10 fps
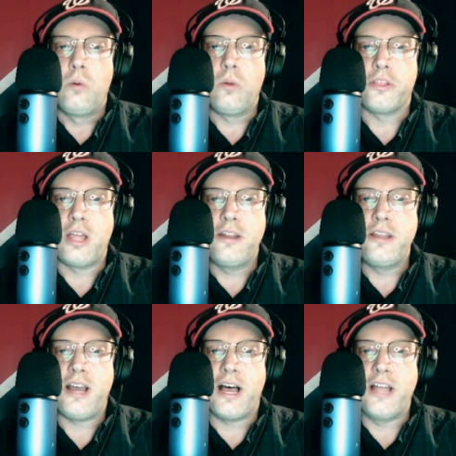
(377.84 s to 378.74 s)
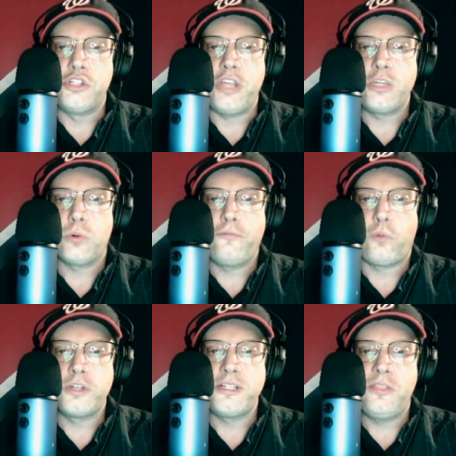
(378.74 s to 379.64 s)
with London on January
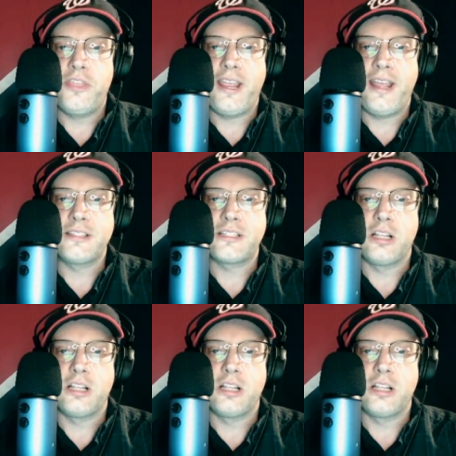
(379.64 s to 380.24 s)
14th against